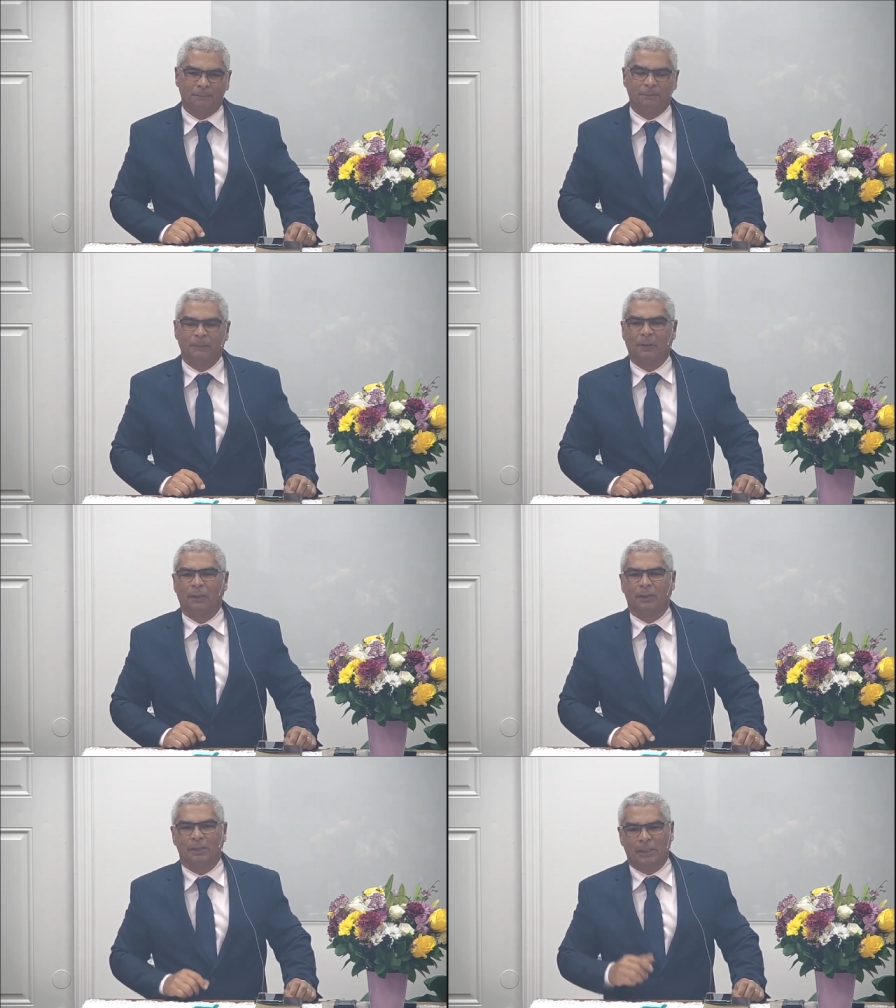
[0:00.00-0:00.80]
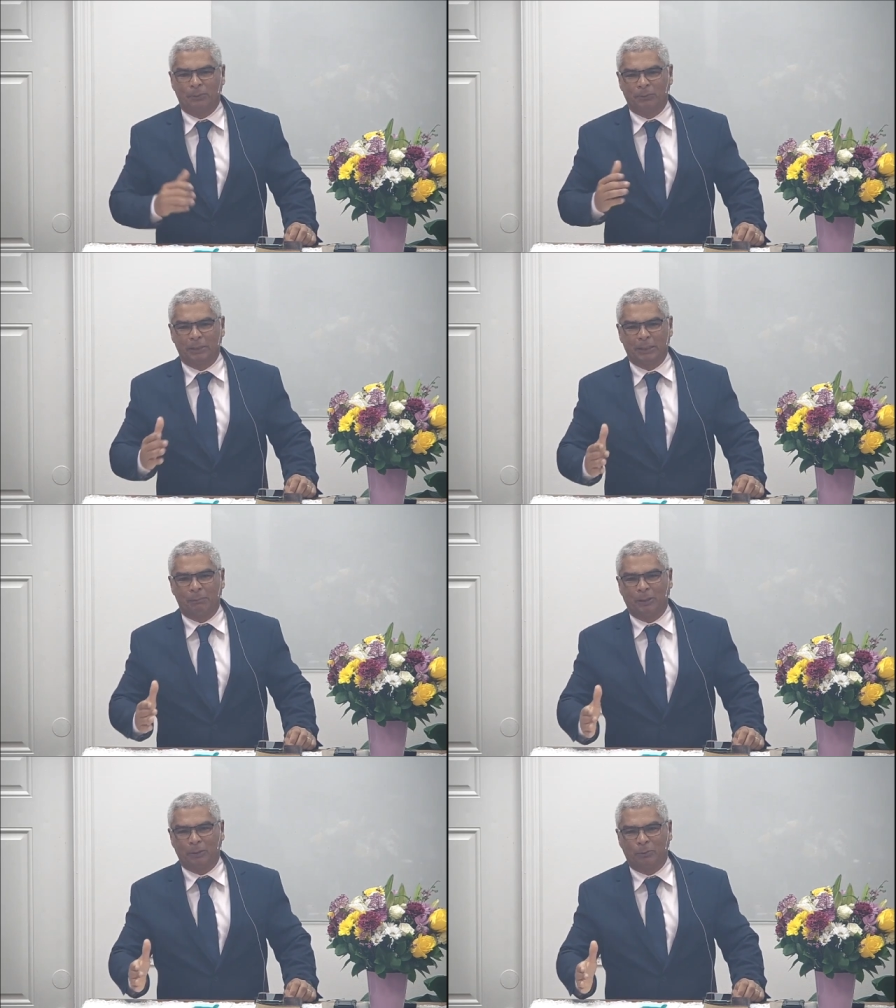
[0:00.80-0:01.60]
First week
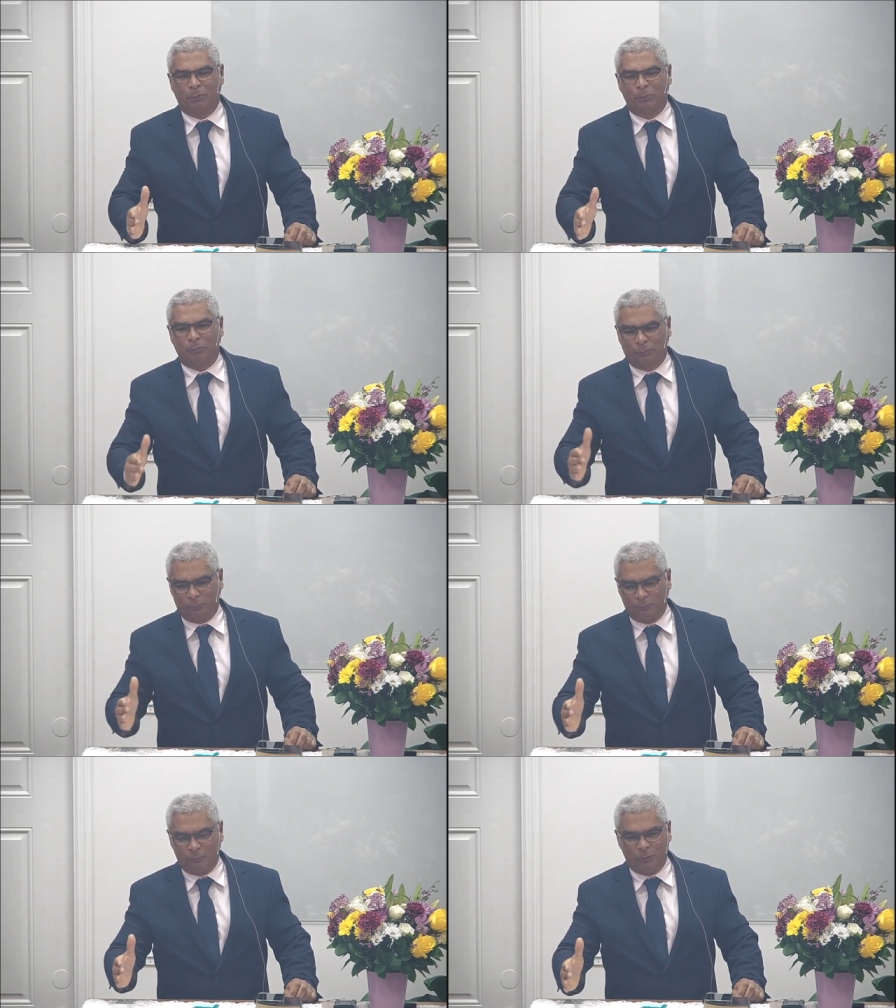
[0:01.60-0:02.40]
is early dawn.